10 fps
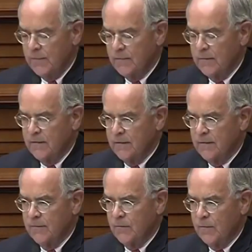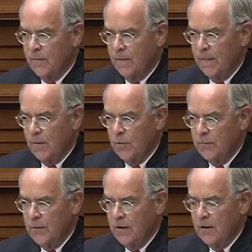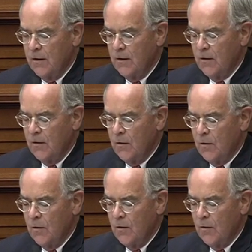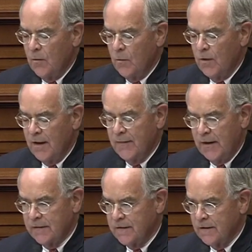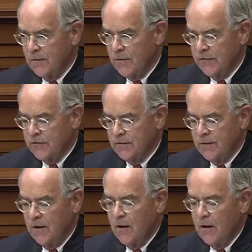I resent the assertion, sir. What are you accusing me of? Well, I'm asking a question.